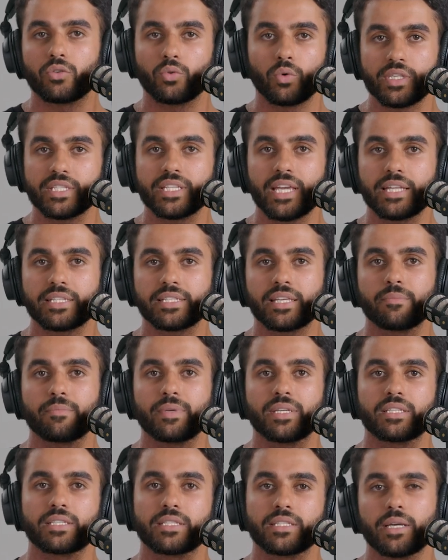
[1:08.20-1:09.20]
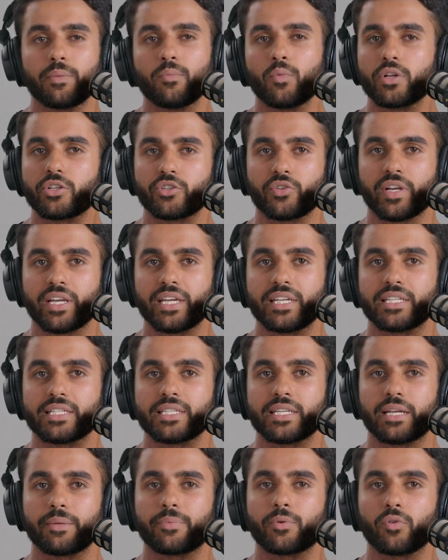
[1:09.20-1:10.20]
Noise gates can be somewhat tricky to
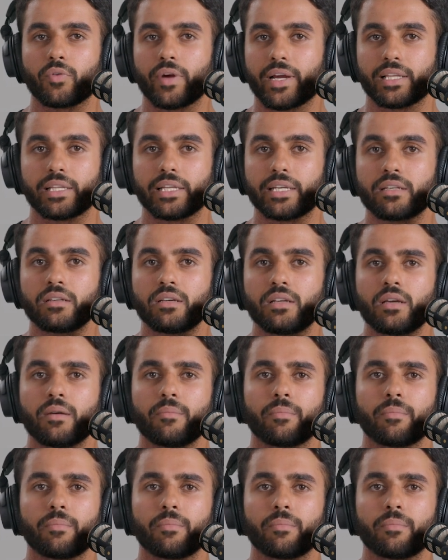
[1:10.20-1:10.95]
set up correctly,